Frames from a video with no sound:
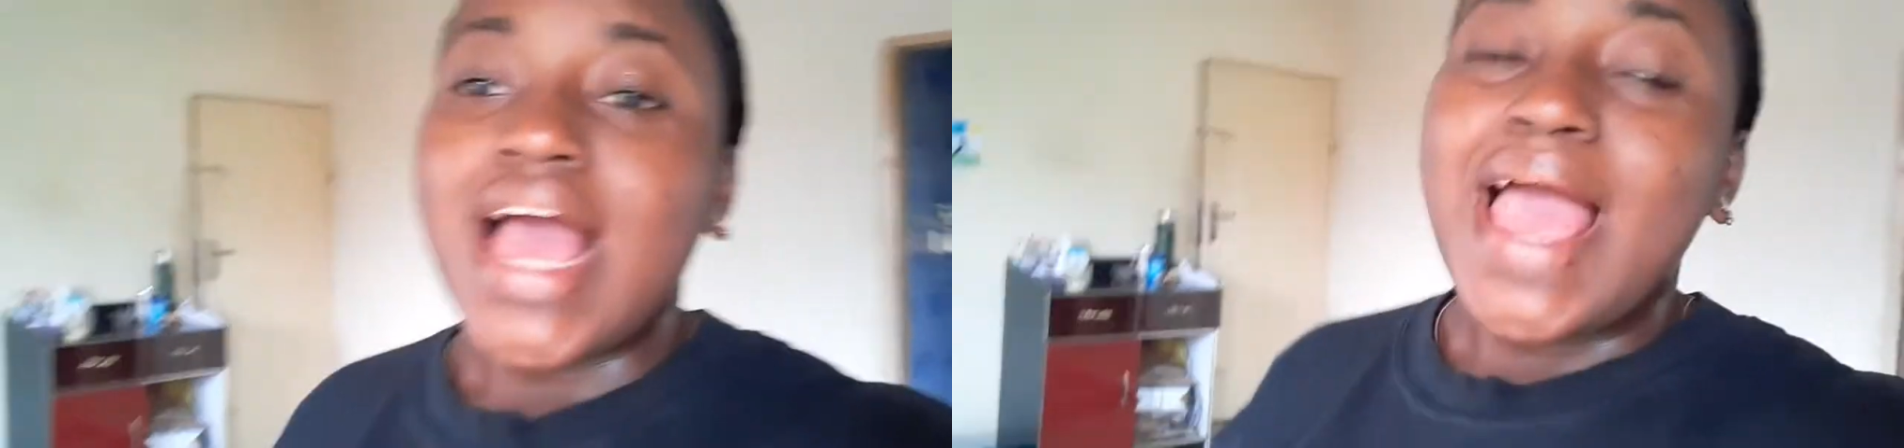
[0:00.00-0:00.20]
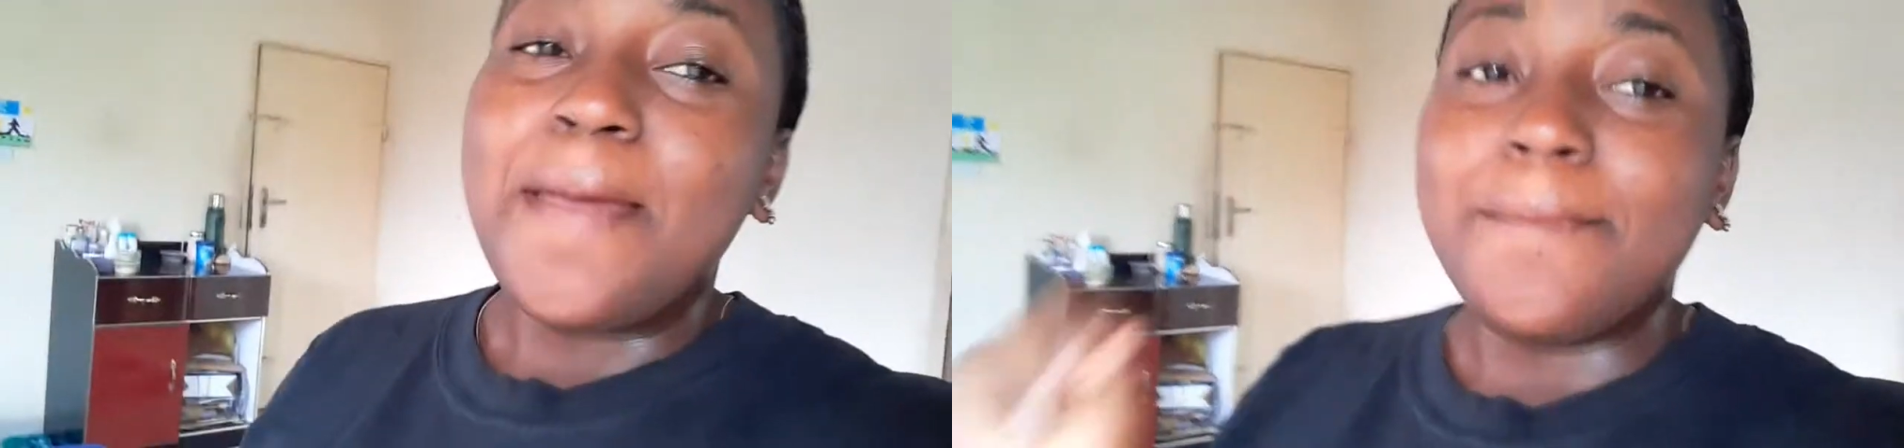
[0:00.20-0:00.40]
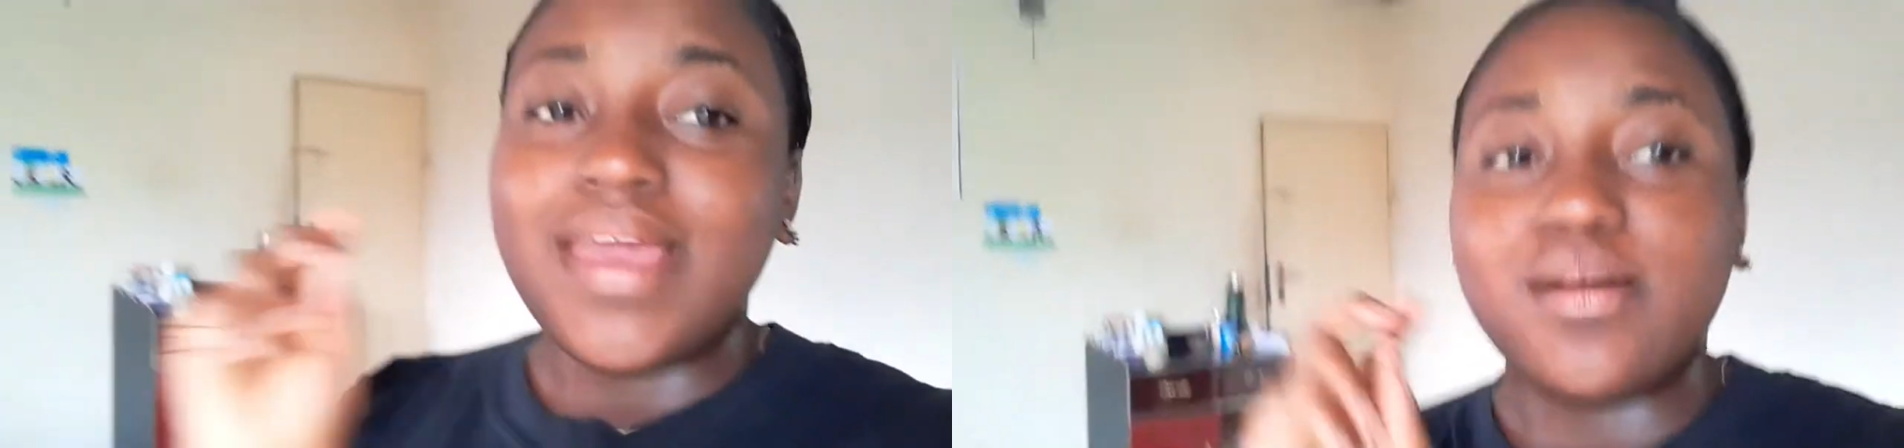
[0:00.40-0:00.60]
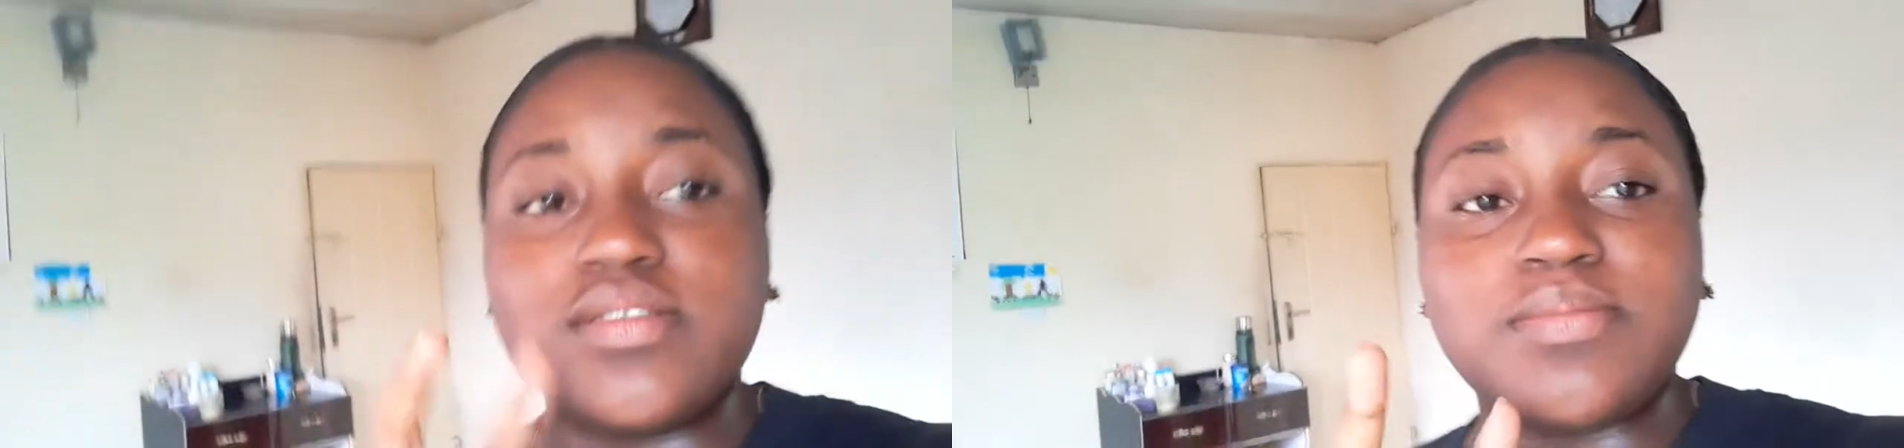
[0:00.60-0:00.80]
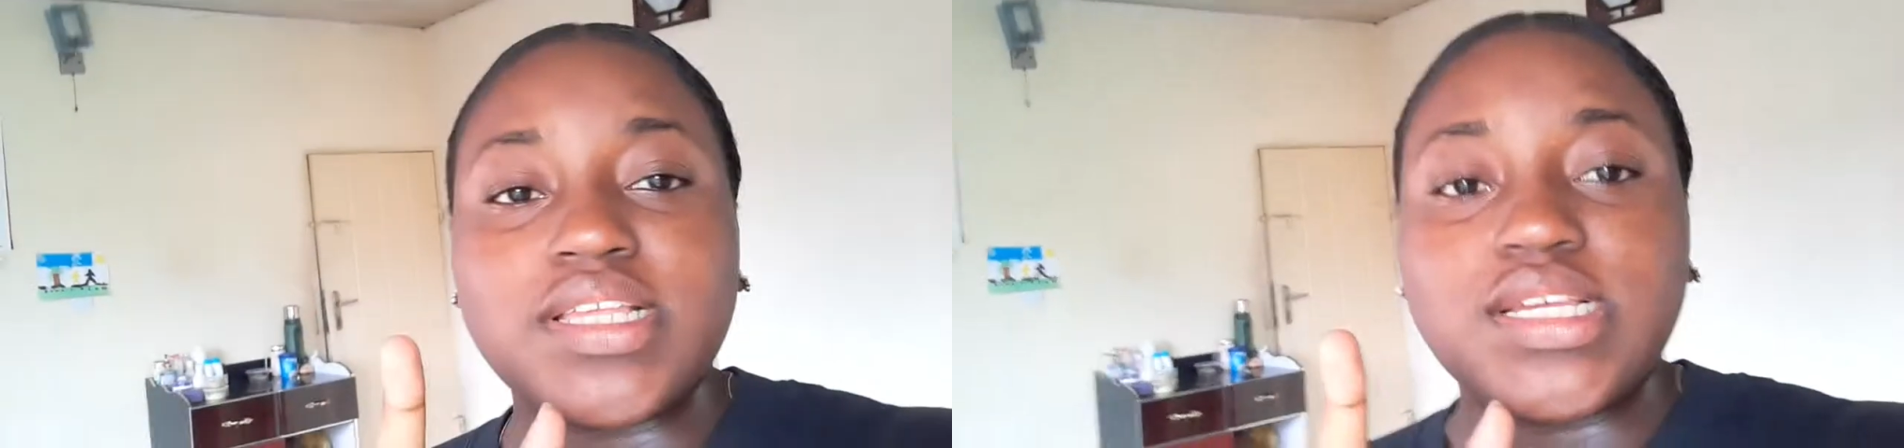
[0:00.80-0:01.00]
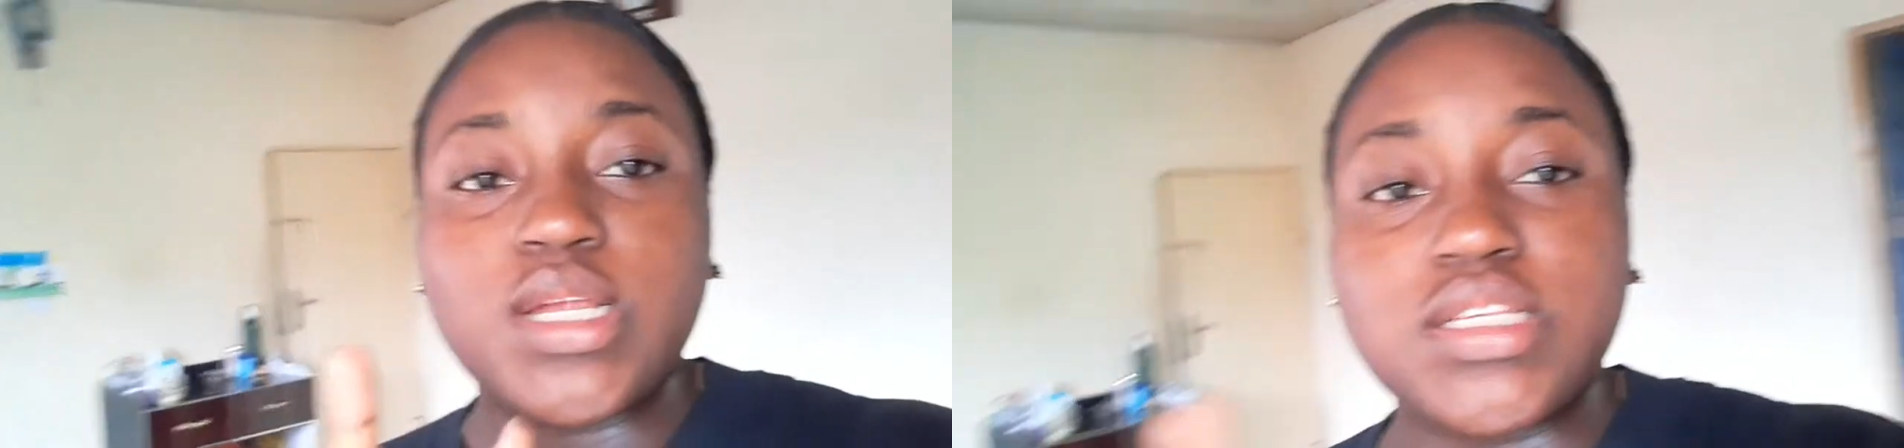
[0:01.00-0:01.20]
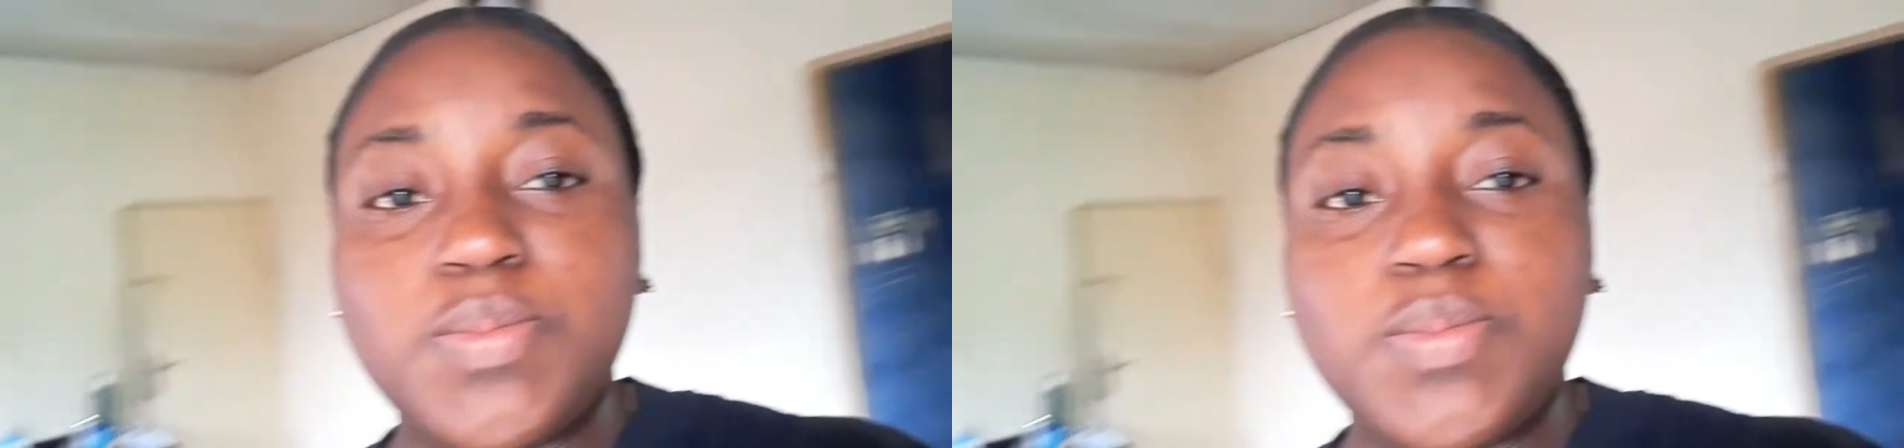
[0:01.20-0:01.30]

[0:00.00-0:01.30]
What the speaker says: I may go to my tailor's